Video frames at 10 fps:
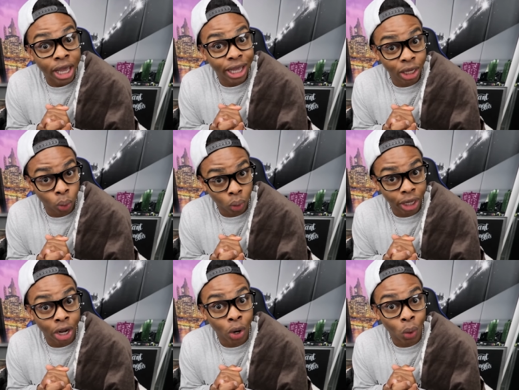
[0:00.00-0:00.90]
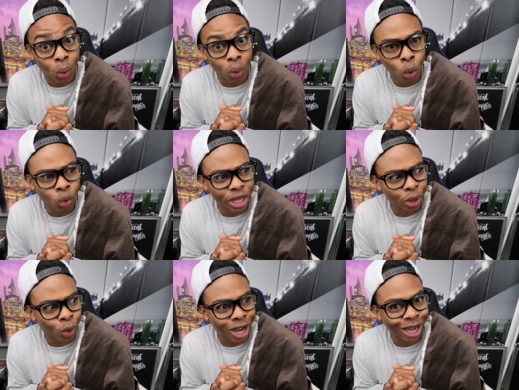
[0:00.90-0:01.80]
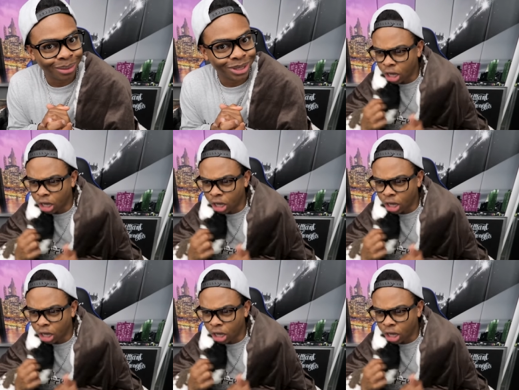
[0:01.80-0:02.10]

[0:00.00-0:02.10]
Here we go. Ooh, that rhymed.